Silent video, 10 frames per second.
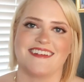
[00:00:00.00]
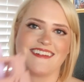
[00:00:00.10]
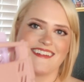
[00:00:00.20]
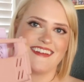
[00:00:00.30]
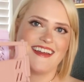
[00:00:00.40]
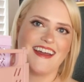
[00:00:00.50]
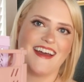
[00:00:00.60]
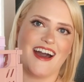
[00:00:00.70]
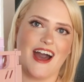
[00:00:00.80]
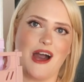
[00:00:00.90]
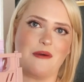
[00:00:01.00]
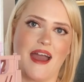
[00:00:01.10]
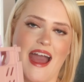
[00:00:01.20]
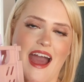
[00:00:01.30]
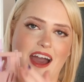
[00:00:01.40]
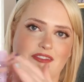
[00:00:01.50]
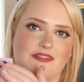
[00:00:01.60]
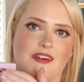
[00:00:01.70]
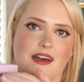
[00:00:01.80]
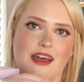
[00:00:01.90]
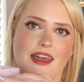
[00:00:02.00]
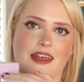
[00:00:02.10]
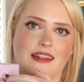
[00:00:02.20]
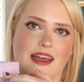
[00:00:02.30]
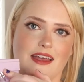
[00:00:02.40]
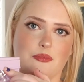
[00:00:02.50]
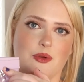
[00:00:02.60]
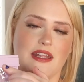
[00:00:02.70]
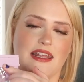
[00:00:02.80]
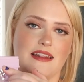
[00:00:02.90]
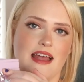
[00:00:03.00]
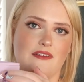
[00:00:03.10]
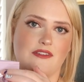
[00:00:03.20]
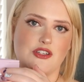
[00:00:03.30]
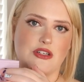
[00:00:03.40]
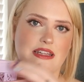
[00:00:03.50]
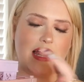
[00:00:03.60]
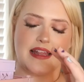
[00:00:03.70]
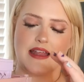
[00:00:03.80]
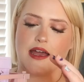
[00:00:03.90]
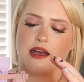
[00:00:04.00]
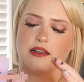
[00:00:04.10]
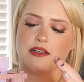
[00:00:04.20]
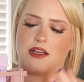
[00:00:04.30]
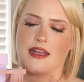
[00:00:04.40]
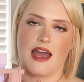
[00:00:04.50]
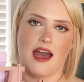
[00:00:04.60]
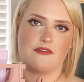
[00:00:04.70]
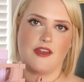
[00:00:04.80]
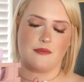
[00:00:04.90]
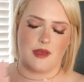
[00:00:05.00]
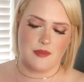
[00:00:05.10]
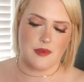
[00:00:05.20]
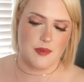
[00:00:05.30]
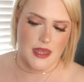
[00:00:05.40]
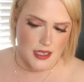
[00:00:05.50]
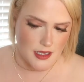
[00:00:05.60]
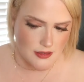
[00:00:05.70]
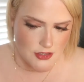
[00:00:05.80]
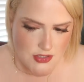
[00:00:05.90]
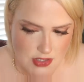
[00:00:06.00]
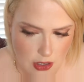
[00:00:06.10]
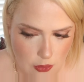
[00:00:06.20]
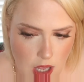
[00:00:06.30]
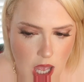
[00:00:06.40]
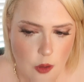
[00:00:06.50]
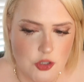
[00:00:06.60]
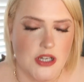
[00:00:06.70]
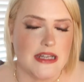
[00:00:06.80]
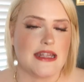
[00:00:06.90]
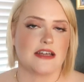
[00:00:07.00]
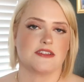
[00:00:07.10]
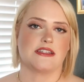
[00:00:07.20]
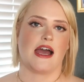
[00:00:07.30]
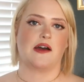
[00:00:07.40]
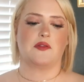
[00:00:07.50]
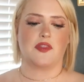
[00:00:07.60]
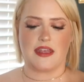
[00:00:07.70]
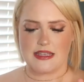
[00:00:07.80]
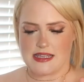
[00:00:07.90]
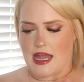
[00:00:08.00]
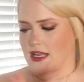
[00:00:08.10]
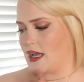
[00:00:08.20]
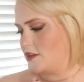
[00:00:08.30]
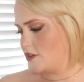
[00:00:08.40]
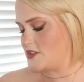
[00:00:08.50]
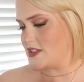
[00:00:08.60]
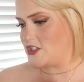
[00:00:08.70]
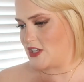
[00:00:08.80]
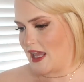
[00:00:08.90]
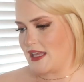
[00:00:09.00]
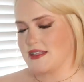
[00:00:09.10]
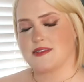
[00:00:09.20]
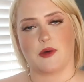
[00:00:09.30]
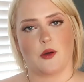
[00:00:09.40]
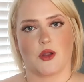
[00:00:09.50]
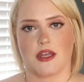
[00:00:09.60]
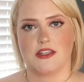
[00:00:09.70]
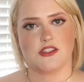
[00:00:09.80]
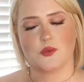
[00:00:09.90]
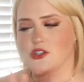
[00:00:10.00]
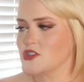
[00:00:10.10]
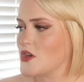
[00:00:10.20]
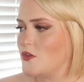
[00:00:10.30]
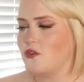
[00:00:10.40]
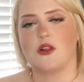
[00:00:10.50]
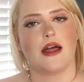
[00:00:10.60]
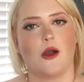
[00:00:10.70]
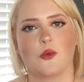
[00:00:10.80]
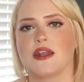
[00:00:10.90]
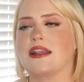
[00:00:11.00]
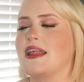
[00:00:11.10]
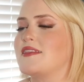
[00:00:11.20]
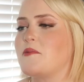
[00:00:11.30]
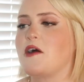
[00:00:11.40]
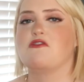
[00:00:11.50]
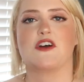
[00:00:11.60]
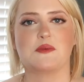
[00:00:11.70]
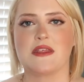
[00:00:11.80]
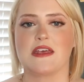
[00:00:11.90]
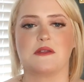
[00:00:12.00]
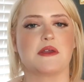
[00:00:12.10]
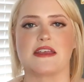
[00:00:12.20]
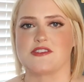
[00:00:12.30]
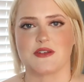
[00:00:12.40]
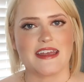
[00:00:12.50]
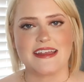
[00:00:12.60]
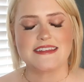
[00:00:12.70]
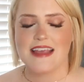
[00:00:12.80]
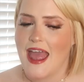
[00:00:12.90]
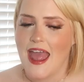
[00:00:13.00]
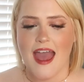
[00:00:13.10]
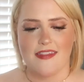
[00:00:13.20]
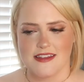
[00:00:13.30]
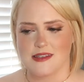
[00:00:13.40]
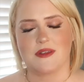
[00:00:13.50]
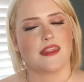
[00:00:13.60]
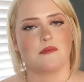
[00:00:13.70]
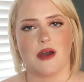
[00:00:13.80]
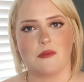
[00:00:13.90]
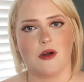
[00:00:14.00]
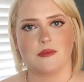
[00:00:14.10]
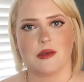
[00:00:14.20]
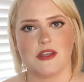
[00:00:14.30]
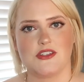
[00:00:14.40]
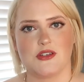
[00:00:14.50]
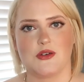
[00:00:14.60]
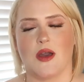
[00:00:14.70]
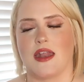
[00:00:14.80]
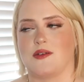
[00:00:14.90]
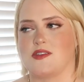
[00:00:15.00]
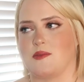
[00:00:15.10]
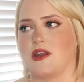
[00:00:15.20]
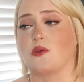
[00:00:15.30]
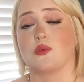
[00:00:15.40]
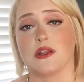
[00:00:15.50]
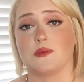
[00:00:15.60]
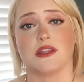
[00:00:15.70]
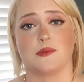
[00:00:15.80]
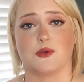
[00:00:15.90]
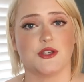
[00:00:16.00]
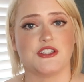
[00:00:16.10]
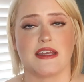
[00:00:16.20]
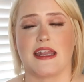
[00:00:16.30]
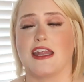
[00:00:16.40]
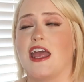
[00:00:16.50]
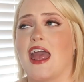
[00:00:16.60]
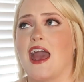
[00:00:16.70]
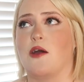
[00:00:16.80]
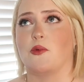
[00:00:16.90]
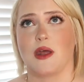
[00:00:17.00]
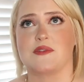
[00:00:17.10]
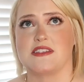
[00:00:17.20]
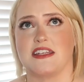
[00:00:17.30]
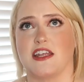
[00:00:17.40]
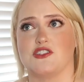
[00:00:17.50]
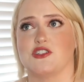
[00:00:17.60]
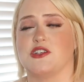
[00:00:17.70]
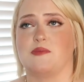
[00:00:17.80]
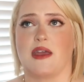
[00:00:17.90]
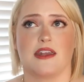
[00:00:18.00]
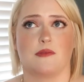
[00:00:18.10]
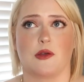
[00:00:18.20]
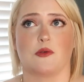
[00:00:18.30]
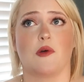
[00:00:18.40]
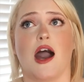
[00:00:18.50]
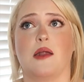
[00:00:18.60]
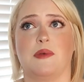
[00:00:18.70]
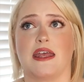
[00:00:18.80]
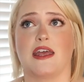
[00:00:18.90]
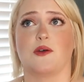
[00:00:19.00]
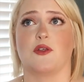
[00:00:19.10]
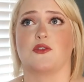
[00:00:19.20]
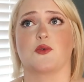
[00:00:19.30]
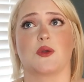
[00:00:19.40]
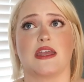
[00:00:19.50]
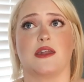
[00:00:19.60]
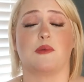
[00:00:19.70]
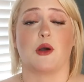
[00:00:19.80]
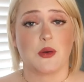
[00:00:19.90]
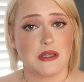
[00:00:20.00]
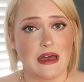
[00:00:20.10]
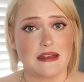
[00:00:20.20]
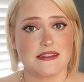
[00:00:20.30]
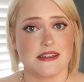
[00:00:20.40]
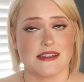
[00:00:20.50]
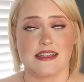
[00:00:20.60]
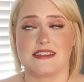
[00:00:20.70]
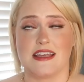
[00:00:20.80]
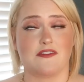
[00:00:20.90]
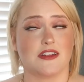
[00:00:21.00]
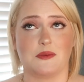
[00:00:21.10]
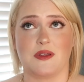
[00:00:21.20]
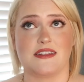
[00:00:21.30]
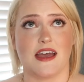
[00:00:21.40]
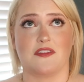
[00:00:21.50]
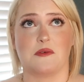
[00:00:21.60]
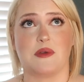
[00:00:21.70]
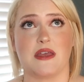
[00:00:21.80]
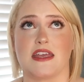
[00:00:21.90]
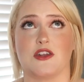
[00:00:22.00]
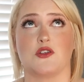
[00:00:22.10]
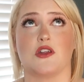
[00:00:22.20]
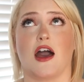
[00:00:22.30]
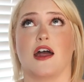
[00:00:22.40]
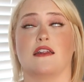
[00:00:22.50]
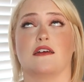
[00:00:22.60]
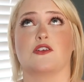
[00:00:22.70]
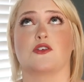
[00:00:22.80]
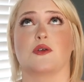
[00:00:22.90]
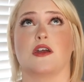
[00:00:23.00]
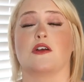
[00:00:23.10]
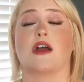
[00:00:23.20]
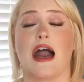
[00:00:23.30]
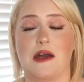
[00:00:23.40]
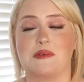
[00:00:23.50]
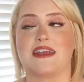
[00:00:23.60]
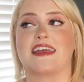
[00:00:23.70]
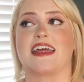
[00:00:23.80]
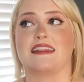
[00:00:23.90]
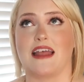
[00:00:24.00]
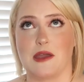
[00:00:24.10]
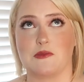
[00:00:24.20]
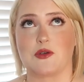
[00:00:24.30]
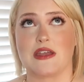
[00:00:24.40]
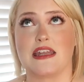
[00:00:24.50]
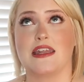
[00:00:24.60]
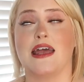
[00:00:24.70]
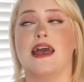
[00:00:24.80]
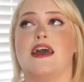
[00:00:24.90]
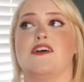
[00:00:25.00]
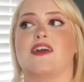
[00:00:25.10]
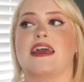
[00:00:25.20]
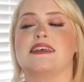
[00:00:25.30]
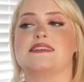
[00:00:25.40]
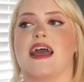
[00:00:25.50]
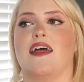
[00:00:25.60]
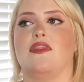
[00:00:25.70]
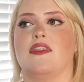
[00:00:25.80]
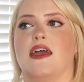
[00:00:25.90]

um, half a like pretty lavendery lilac color and half a baby pink color. So we're trying to nail down the exact colors and shades, but we're gonna do, we're just going to fall out. We're gonna let them have fun with it because they're kids and that's something that my mom let me do and it was something I really, really appreciated. When I was a teenager, she painted my room hot pink with green polka dots because I definitely went down the pink and hot green or hot pink and lime green phase and